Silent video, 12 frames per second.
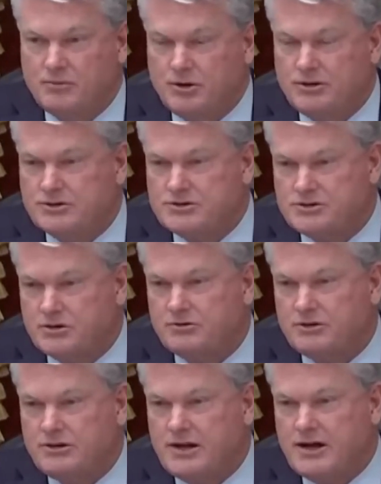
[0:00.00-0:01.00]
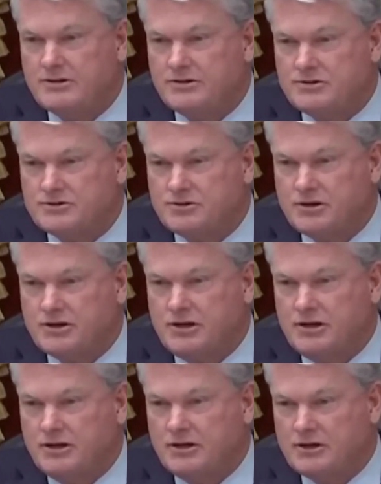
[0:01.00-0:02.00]
but it's certainly not the
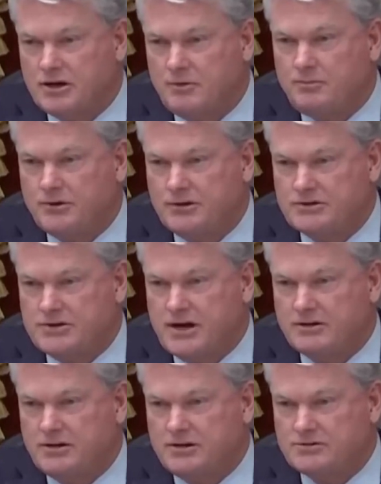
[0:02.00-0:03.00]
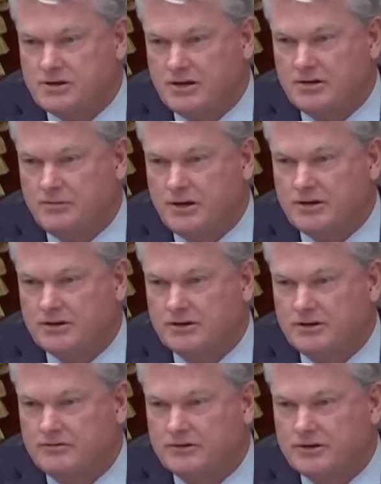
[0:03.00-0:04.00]
trucking companies out there trying to make a
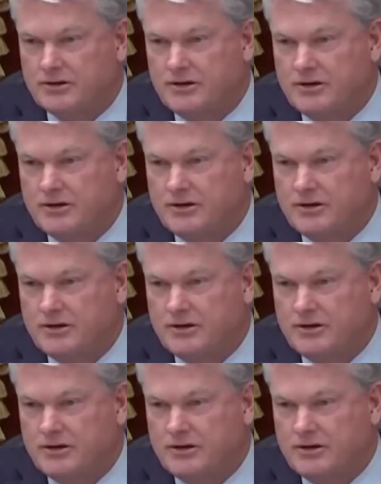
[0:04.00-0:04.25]
living.